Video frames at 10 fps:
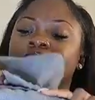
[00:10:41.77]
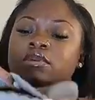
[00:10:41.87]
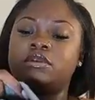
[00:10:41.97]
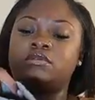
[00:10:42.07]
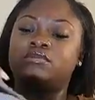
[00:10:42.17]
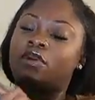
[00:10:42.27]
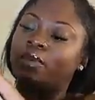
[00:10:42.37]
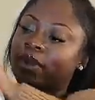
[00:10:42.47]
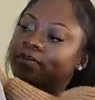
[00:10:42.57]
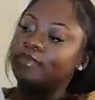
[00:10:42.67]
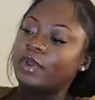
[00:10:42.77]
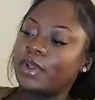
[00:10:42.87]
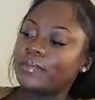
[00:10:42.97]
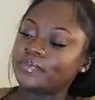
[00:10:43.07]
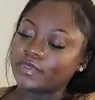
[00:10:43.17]
Hey, wrong way.
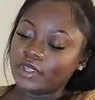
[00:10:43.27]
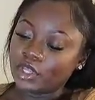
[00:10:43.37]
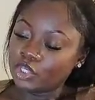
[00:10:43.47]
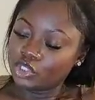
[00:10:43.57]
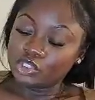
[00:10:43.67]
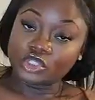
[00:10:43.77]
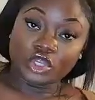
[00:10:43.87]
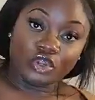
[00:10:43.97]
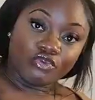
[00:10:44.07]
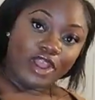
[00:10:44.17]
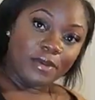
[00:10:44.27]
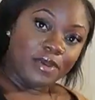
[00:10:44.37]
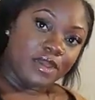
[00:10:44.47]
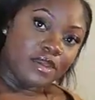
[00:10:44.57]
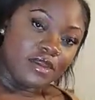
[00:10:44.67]
Okay. So you wrap
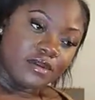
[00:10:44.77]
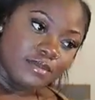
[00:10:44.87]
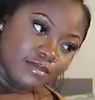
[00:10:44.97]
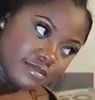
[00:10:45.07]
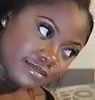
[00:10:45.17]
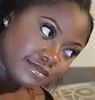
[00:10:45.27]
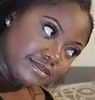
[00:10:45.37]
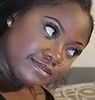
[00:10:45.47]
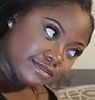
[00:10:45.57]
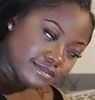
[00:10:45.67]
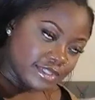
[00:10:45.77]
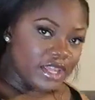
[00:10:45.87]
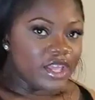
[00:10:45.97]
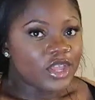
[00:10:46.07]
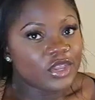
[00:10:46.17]
it.
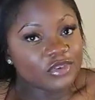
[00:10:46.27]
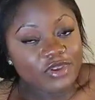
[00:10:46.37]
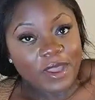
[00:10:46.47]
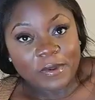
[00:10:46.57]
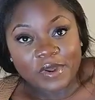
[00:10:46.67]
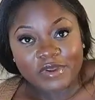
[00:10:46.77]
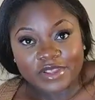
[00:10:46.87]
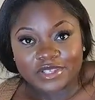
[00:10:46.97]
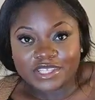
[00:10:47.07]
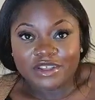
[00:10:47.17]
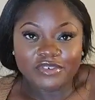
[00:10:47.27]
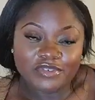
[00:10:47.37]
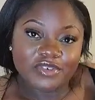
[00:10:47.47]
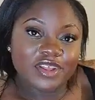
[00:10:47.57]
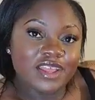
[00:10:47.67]
You wrap it around
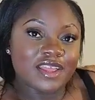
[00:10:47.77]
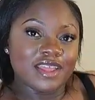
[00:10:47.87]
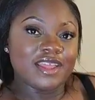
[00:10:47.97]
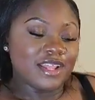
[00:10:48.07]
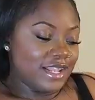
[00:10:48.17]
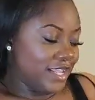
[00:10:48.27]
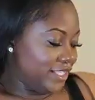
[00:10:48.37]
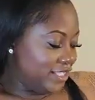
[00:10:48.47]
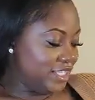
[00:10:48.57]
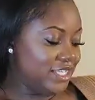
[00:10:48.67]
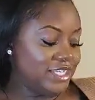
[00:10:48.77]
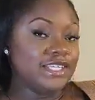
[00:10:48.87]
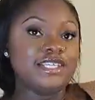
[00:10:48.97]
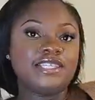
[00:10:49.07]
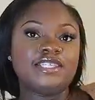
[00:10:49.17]
yourself like
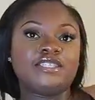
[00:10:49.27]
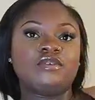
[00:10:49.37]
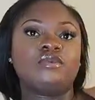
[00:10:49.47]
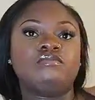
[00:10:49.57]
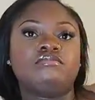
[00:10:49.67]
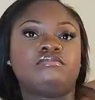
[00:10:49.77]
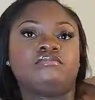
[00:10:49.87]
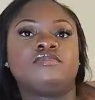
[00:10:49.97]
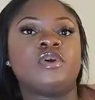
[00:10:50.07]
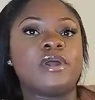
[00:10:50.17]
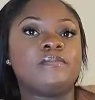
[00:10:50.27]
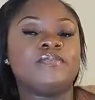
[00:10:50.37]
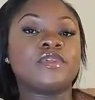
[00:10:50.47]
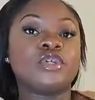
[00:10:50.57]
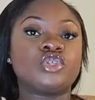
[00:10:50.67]
this. Okay.
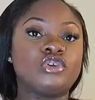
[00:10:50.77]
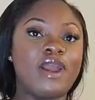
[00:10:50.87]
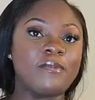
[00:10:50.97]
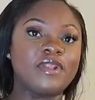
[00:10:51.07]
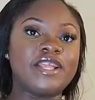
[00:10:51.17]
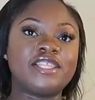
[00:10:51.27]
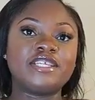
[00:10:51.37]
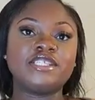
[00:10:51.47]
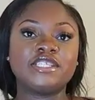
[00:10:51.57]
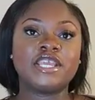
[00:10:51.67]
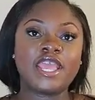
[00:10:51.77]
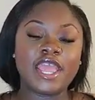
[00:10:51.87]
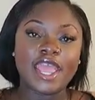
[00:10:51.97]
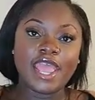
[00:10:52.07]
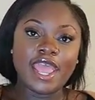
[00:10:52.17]
So you wrap it like this.
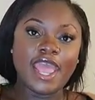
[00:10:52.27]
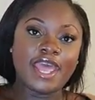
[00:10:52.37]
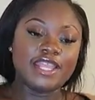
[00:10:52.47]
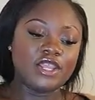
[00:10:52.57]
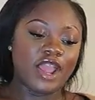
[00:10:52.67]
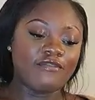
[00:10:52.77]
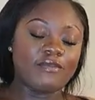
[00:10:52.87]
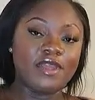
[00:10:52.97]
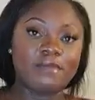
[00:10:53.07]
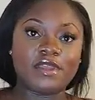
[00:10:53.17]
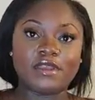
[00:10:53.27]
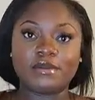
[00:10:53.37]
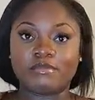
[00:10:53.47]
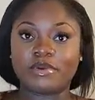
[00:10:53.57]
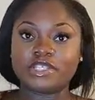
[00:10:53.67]
And then you have the baby
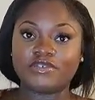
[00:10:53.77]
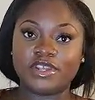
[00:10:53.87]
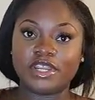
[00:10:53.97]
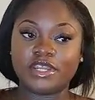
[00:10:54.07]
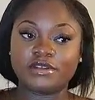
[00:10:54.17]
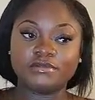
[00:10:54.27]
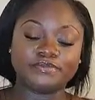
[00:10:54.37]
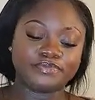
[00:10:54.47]
breastfeeding.